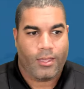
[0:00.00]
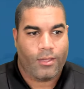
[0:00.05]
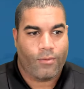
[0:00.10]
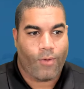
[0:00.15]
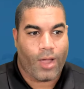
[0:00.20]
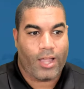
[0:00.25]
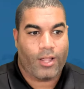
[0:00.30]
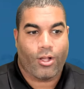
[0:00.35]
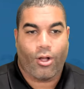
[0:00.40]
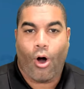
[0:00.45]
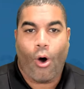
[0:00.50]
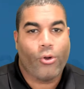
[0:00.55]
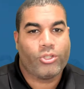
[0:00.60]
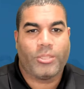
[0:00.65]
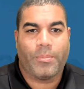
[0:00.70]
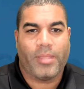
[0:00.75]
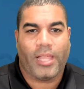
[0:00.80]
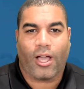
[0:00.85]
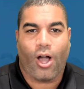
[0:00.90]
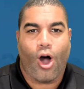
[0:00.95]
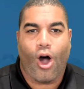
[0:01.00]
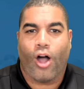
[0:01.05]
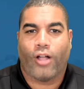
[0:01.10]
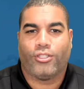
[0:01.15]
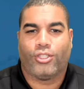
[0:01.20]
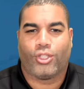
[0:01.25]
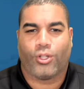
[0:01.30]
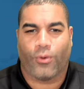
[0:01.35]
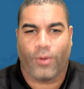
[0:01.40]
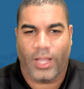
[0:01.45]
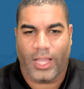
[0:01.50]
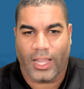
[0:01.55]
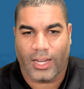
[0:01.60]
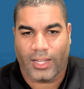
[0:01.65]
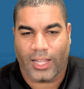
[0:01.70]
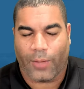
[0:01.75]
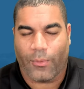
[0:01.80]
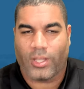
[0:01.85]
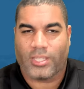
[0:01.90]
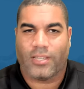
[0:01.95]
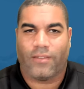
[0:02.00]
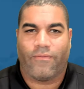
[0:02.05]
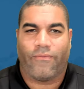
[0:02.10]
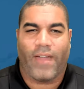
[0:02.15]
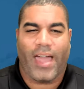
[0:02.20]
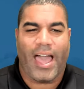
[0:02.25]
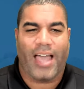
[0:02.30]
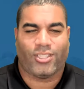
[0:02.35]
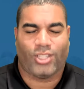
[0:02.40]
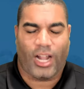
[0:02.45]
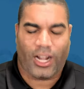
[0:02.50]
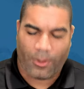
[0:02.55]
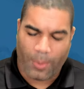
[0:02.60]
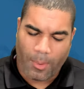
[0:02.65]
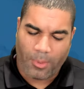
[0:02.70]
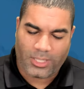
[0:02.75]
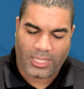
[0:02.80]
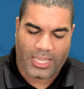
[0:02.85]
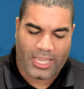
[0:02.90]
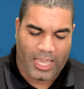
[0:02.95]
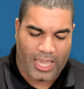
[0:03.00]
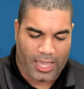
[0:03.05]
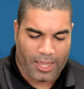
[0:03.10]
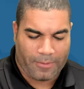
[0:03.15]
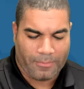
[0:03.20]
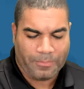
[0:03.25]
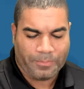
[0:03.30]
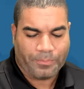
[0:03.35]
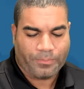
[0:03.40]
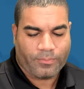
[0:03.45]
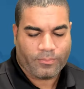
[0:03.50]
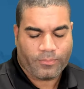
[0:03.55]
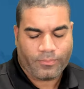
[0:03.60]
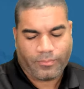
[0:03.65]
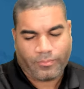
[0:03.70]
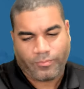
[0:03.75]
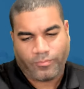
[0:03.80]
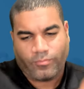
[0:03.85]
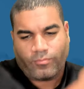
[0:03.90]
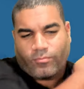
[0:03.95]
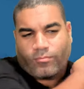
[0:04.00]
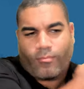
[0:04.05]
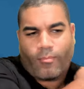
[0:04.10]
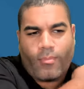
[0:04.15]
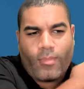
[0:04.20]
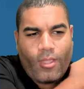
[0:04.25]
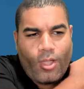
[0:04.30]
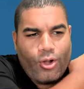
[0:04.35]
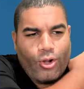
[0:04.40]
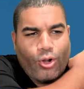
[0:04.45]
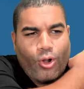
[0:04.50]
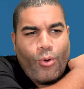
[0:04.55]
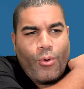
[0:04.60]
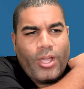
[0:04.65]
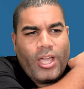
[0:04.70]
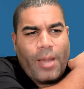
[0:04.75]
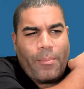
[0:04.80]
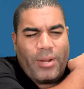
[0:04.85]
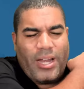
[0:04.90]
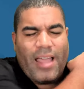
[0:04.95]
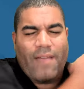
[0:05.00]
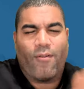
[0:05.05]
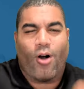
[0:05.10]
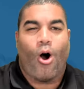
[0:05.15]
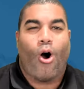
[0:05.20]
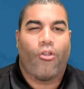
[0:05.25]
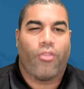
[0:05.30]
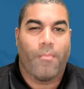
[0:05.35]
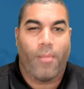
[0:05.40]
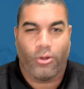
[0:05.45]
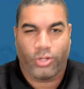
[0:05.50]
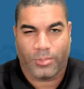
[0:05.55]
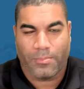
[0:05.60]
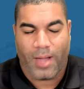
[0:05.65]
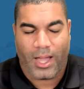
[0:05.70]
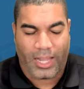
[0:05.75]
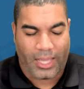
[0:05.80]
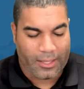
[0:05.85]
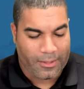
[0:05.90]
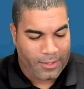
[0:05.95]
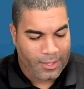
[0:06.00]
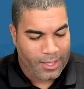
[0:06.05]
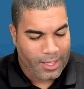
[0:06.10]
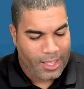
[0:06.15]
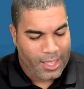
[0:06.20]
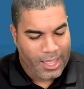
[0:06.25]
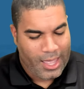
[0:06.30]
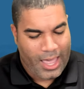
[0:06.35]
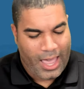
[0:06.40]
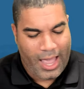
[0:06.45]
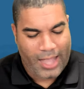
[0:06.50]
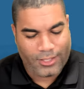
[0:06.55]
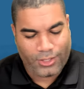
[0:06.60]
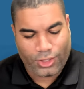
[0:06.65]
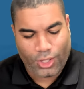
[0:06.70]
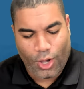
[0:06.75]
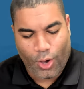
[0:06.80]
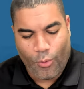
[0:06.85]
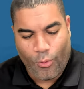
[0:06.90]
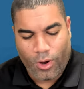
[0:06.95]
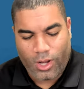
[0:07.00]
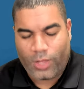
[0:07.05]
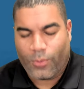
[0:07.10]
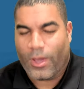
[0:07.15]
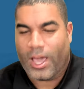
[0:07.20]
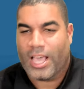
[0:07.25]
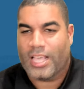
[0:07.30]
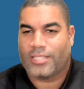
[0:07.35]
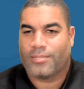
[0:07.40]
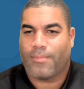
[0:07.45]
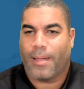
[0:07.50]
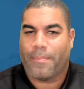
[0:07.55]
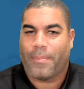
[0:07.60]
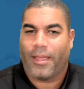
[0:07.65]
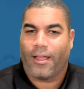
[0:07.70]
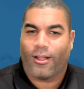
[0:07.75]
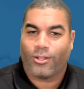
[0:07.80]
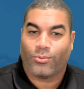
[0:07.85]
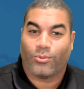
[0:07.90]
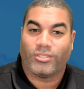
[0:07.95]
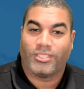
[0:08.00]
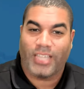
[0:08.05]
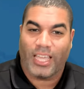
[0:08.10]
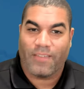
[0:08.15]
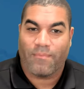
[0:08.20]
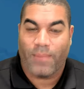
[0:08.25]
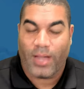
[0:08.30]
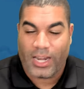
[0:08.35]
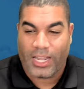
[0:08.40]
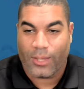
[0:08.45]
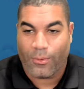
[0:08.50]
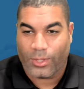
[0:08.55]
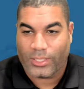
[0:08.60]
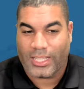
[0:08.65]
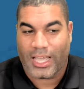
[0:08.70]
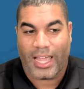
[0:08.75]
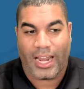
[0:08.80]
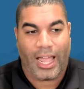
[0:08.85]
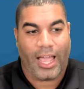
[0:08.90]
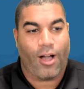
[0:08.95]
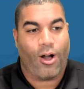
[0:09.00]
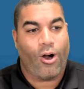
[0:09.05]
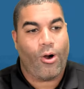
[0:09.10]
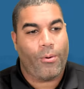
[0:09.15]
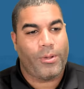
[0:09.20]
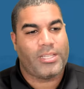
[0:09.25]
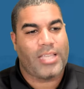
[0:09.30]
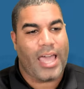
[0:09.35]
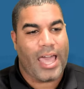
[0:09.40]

Right? Always be like on trend, like what's in fashion. I can remember as a kid growing up, we didn't have all the most money. And so one of the ways my parents would save money was that I always